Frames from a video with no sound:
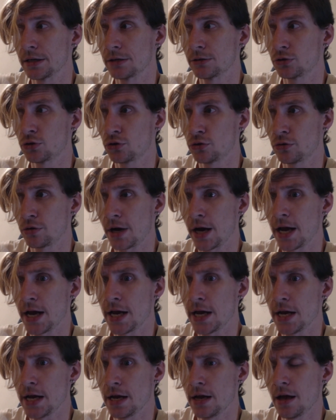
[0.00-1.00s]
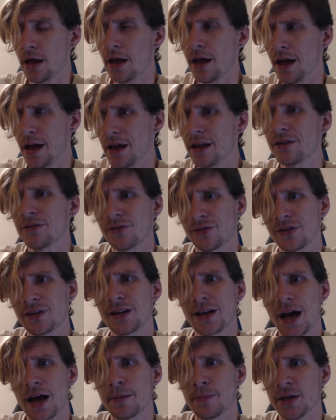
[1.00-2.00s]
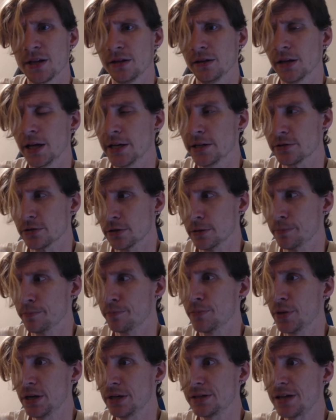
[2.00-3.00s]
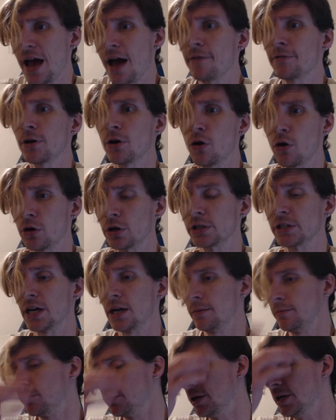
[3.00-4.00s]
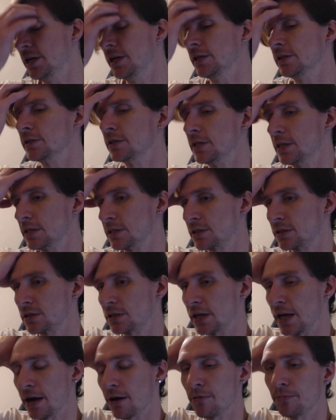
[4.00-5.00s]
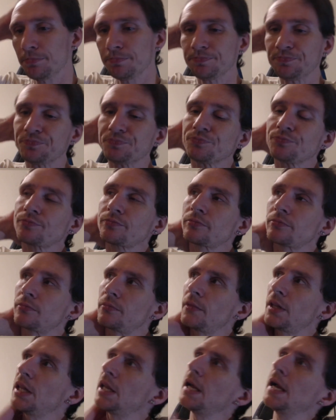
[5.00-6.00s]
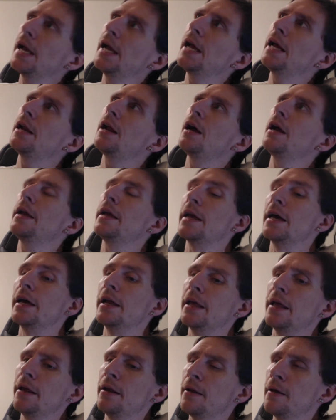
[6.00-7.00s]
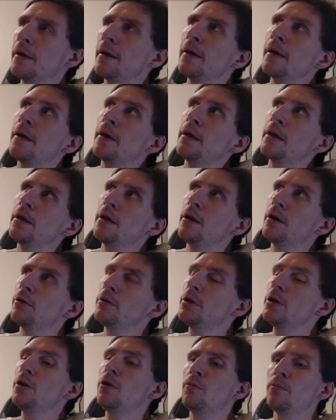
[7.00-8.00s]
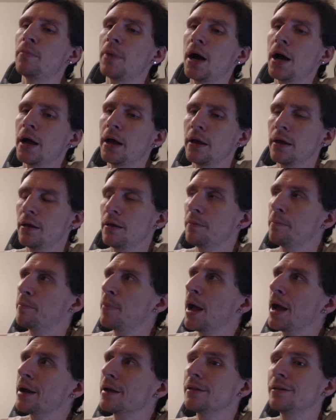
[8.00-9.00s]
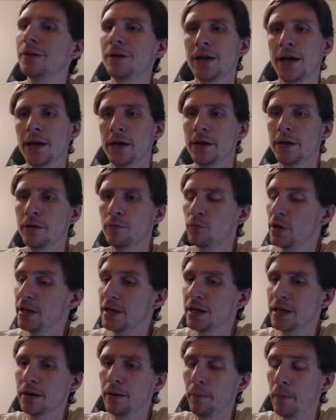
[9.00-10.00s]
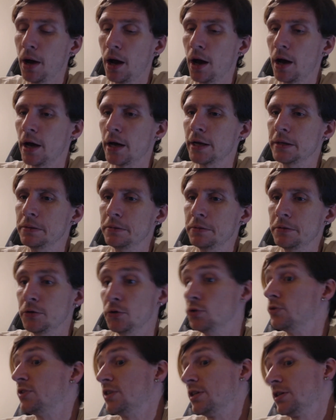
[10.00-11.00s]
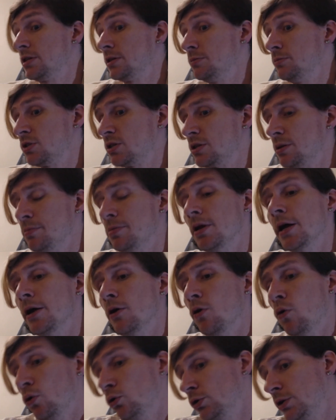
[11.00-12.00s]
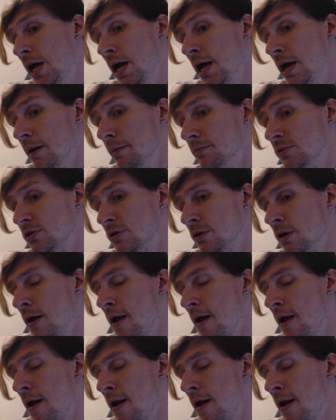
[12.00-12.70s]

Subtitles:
tray, it's got to be the laser, but it's having a hard time reading the discs now. And I get it. You know, you don't buy, back in the day, we didn't buy new systems to play old games.